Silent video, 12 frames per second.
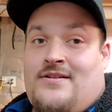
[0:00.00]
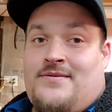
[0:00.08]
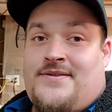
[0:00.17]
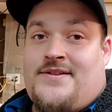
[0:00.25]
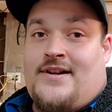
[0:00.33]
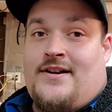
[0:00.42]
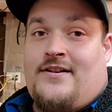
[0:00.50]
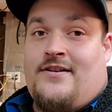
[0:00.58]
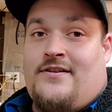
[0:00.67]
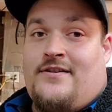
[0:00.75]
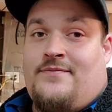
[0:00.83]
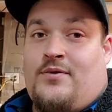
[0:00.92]
I'm tired
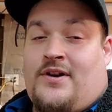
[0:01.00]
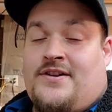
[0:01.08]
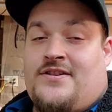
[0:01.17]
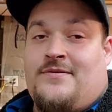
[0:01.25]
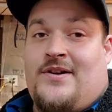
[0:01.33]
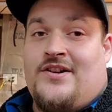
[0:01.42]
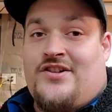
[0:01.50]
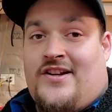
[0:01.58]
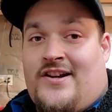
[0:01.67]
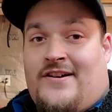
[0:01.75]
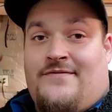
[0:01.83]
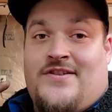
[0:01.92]
of working so much that I
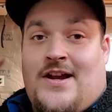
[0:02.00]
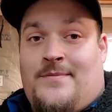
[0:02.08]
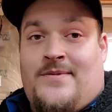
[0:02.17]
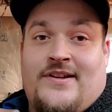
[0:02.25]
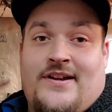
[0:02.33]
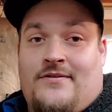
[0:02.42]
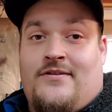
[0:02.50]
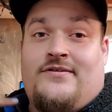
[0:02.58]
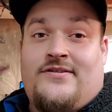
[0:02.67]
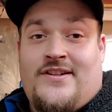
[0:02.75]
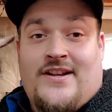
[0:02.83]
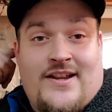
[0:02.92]
didn't have time to
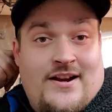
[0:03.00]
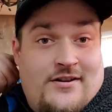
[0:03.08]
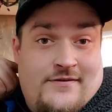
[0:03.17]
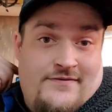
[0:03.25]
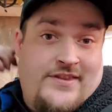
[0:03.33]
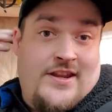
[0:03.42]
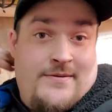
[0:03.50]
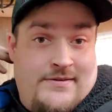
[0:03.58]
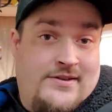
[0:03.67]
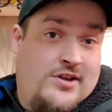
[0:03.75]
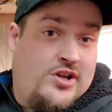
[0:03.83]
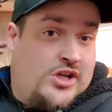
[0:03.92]
take care of the
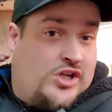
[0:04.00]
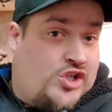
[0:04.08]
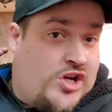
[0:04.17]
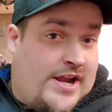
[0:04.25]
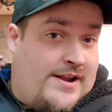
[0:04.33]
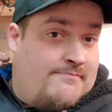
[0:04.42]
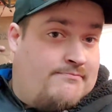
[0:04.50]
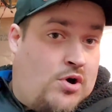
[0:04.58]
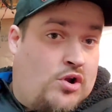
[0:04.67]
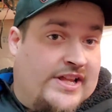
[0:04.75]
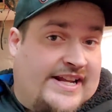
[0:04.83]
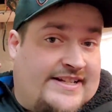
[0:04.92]
giant
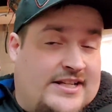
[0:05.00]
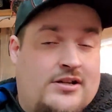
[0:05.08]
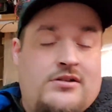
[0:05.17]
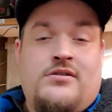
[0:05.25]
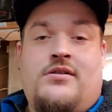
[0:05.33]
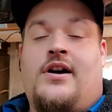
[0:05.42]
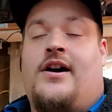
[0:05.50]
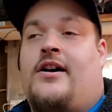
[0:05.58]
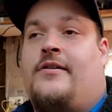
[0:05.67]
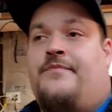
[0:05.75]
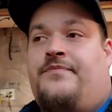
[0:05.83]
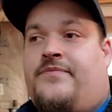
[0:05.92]
mullet.
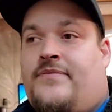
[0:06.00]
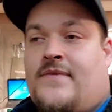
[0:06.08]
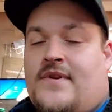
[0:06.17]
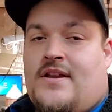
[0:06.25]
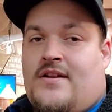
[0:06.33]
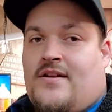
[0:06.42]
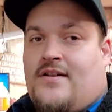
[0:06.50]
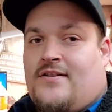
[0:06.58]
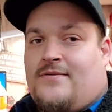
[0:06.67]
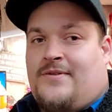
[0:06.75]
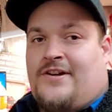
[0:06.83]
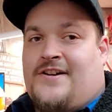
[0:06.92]
But
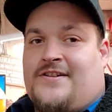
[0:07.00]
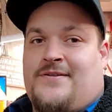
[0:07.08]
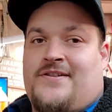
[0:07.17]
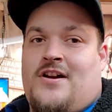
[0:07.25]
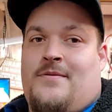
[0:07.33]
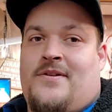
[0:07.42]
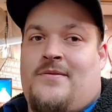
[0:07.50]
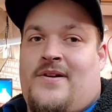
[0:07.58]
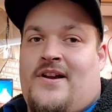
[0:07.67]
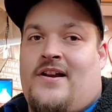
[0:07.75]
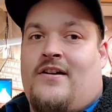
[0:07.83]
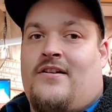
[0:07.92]
you guys always comment on my
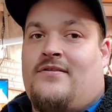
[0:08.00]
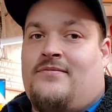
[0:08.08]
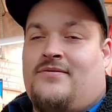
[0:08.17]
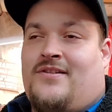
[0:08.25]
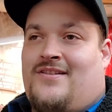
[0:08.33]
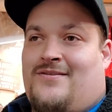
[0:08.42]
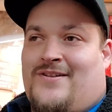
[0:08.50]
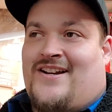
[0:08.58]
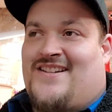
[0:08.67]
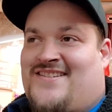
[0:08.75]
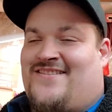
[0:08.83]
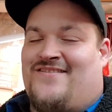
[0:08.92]
hair when it
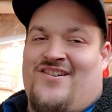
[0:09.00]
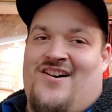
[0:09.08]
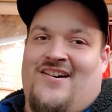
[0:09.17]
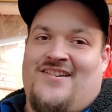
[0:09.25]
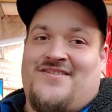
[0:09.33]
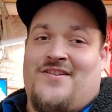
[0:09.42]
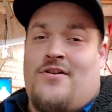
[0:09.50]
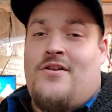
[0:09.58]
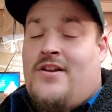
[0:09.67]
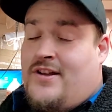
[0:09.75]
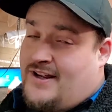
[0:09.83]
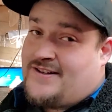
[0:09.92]
gets too long, so
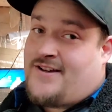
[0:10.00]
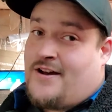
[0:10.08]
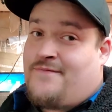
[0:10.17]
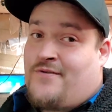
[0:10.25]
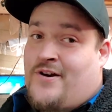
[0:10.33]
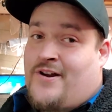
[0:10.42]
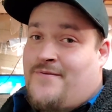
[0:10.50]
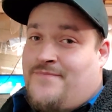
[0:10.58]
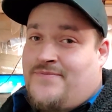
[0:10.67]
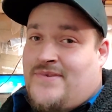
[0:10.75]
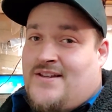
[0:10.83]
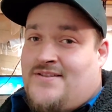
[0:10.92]
it's cut for you.
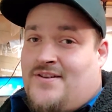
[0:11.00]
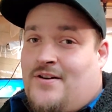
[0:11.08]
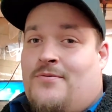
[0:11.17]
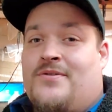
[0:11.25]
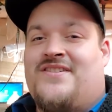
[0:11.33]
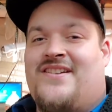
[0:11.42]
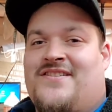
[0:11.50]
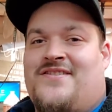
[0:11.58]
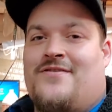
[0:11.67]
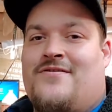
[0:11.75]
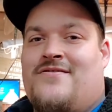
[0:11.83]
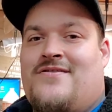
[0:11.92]
So we'll see you
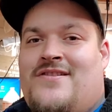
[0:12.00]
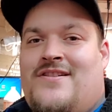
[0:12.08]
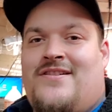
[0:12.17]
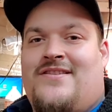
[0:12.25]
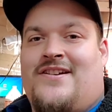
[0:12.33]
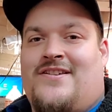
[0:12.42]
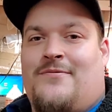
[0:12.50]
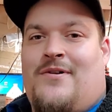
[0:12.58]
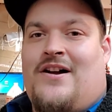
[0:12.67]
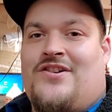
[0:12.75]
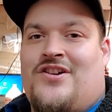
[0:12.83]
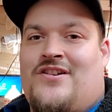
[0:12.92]
soon. Thanks for
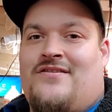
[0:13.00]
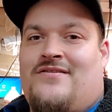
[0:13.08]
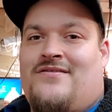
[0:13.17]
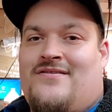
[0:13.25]
watching.